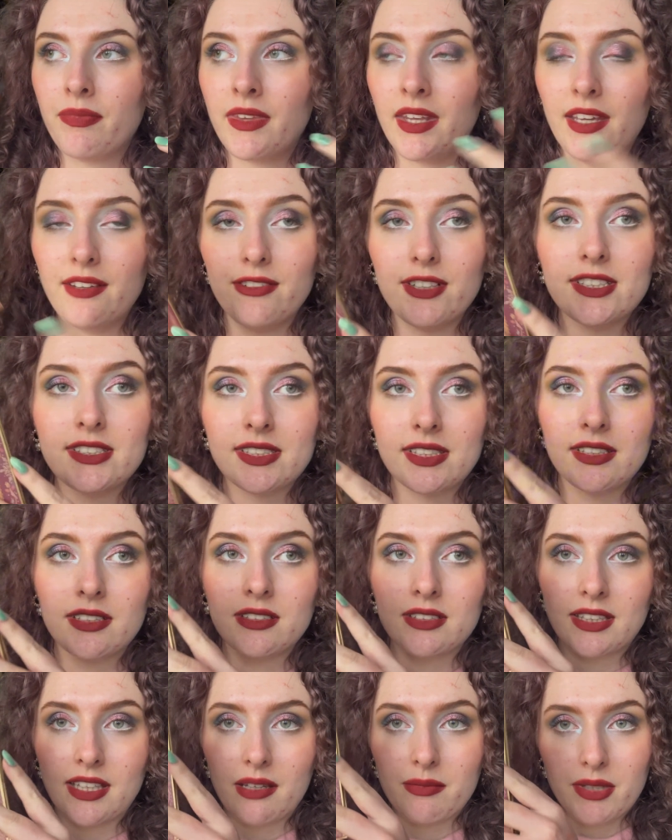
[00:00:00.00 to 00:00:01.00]
Every
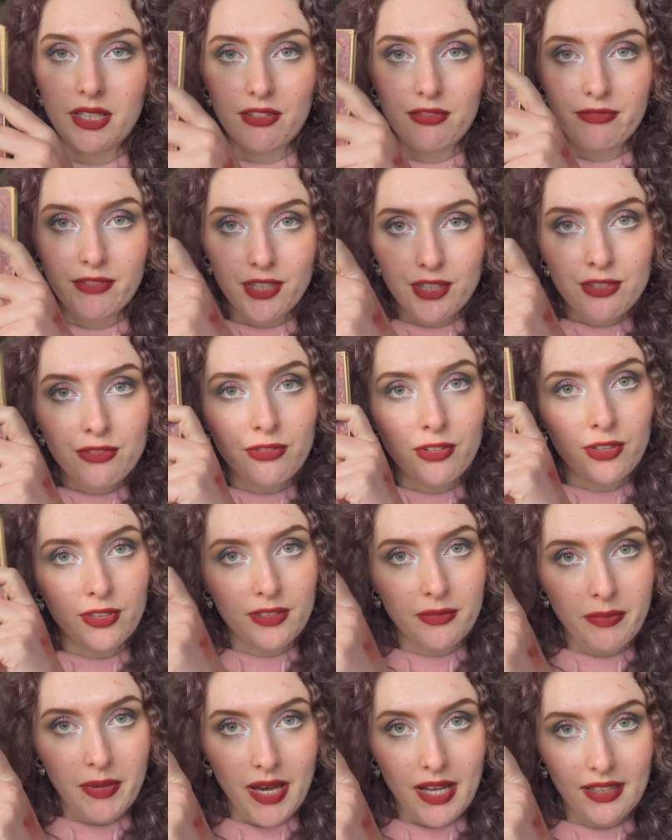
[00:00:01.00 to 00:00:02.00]
single time I reach for the
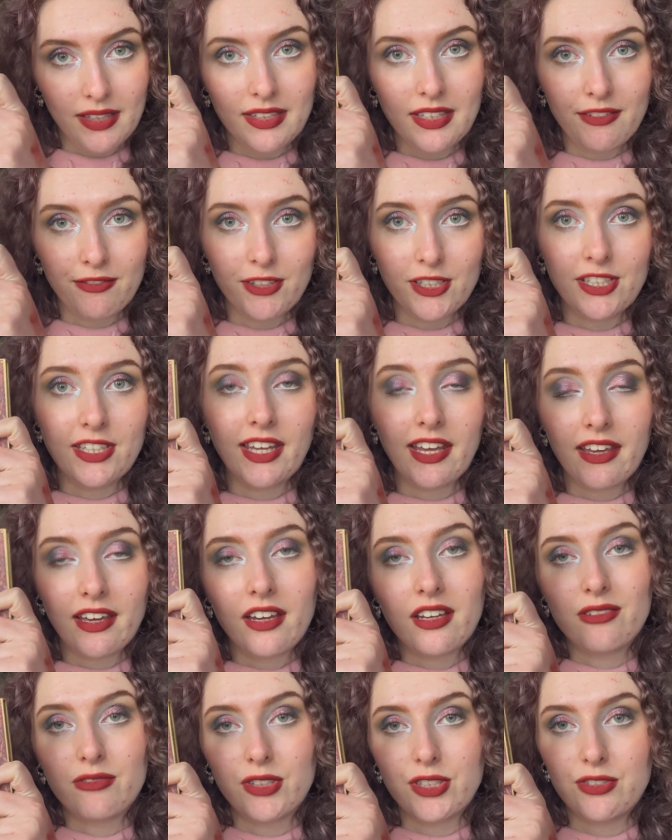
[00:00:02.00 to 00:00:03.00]
palette, every day
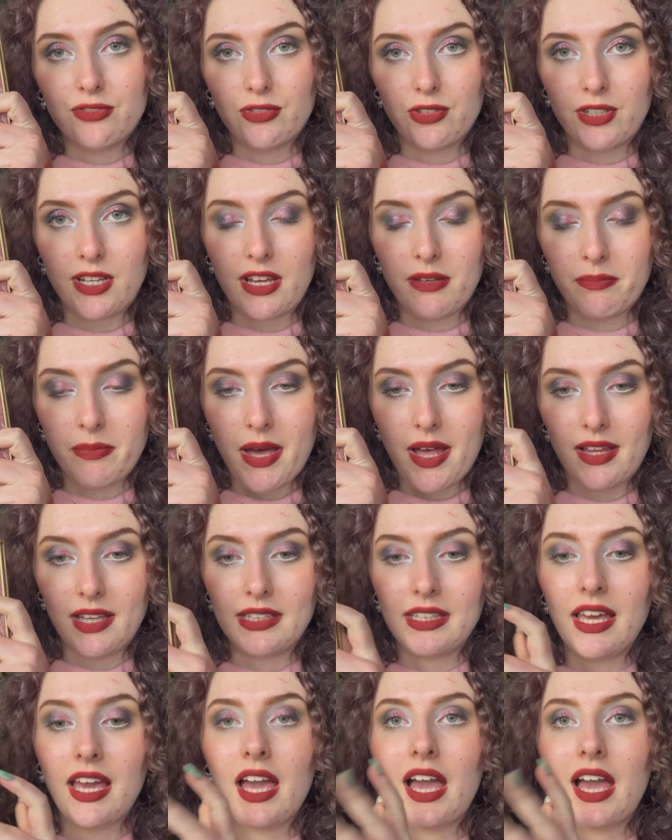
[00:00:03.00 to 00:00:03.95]
I reach for that palette,